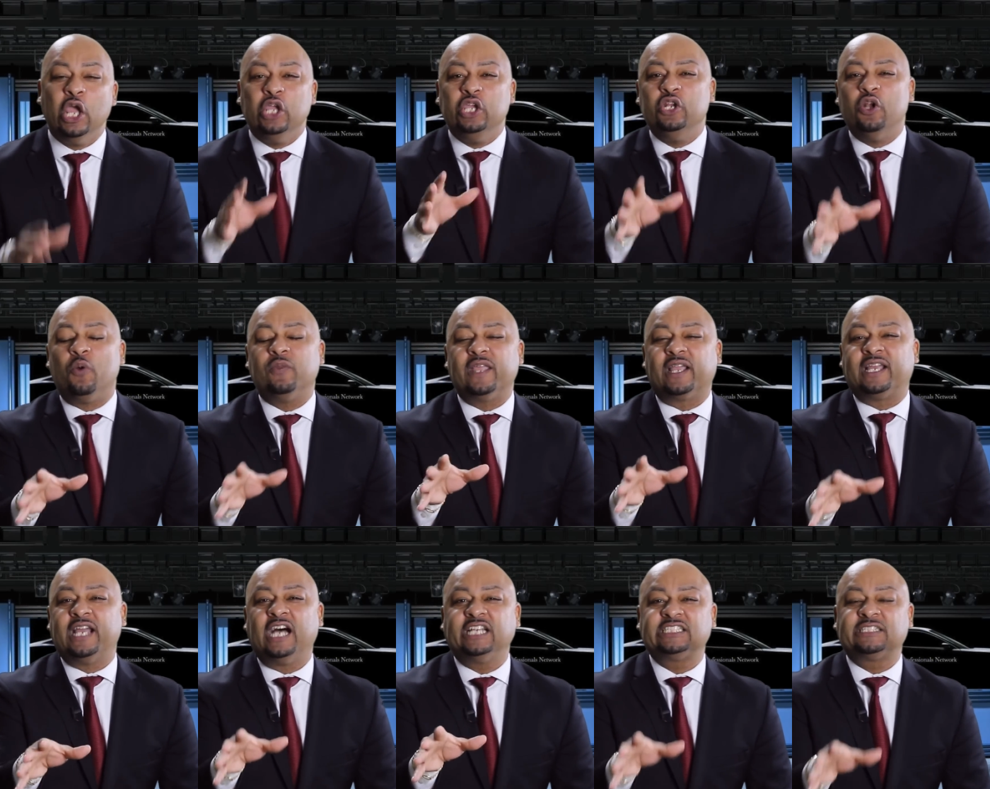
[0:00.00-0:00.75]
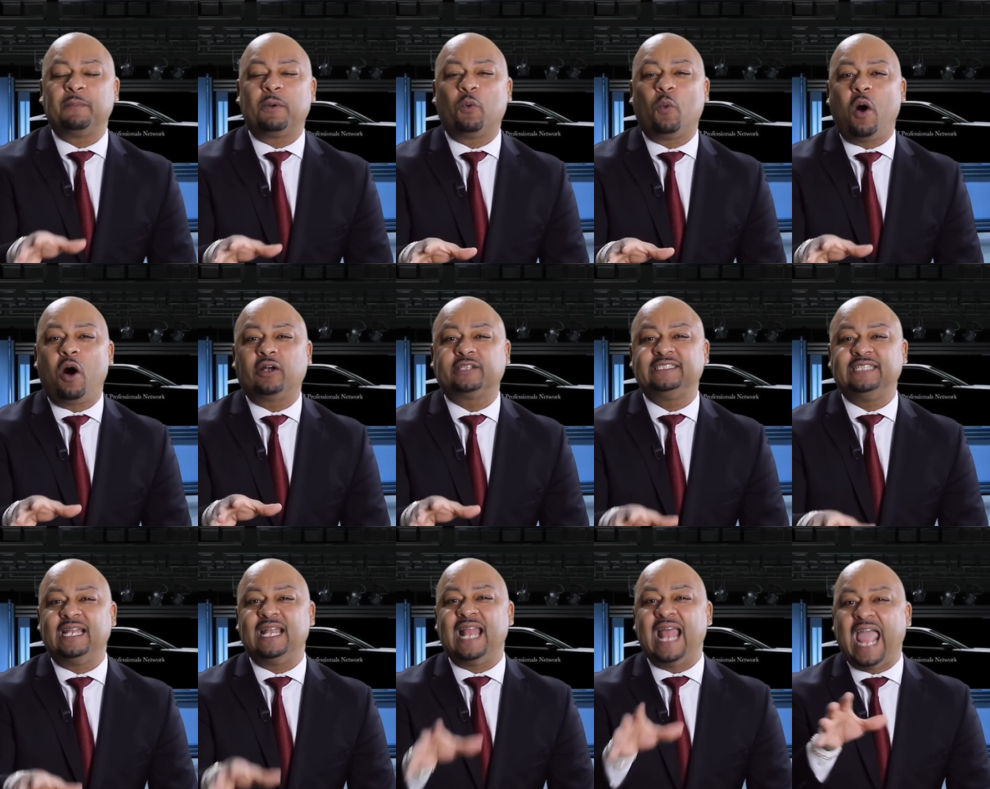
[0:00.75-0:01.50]
You know, the customer
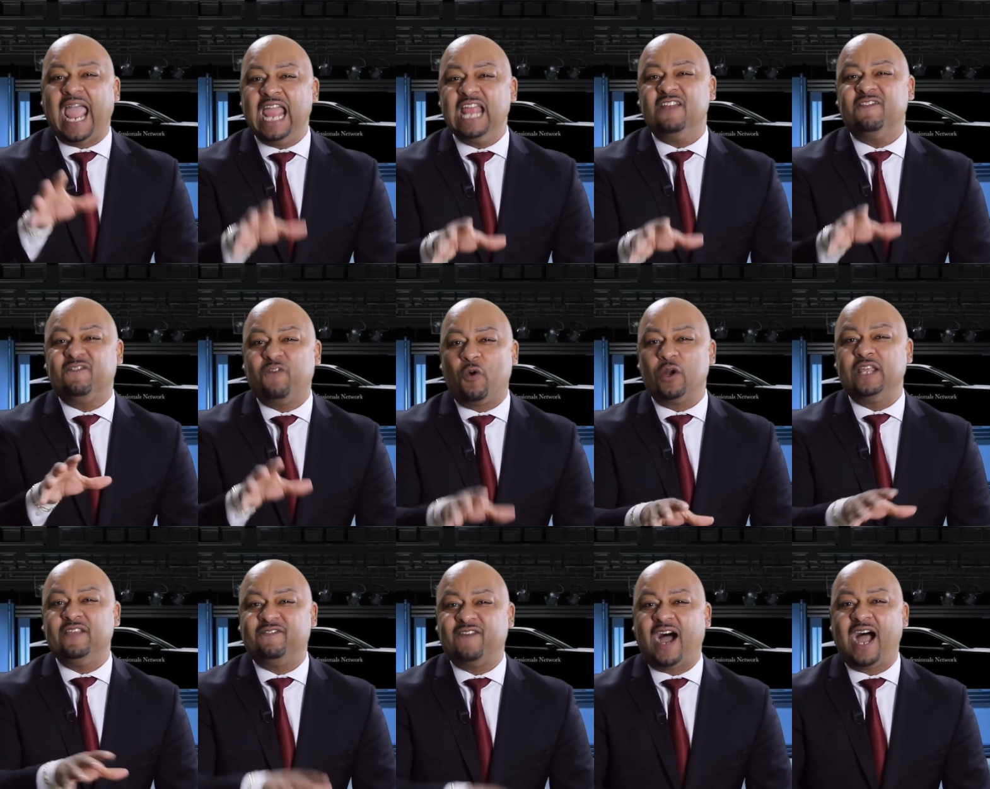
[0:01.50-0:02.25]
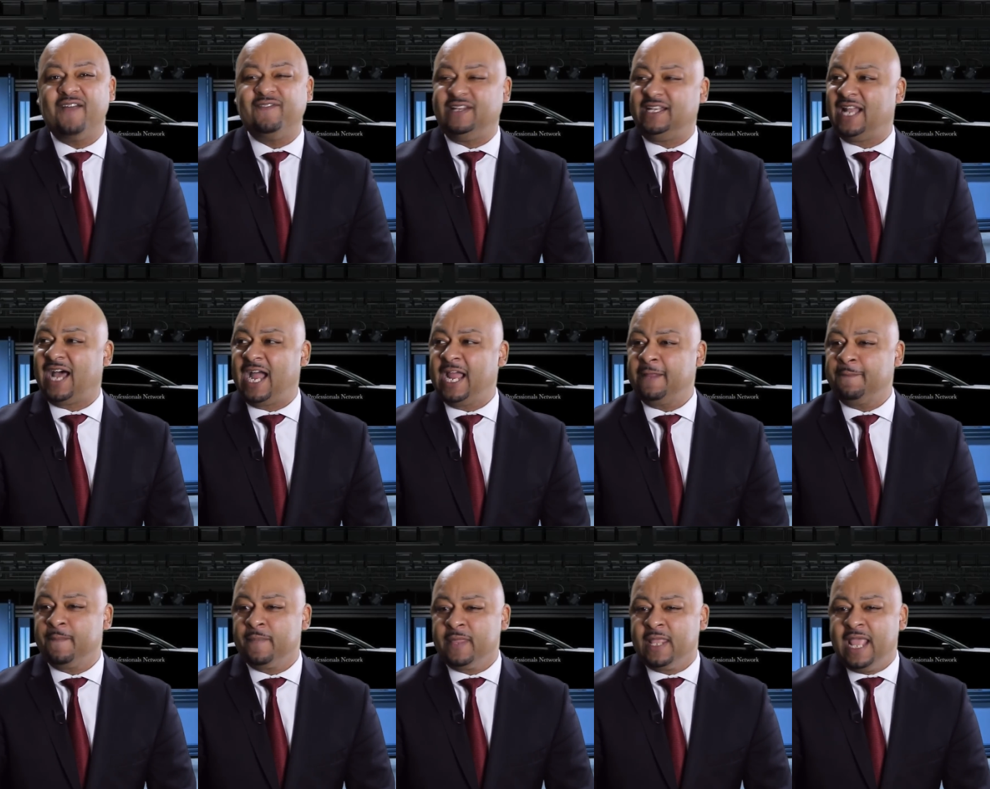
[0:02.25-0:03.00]
walks in at 8:45 at night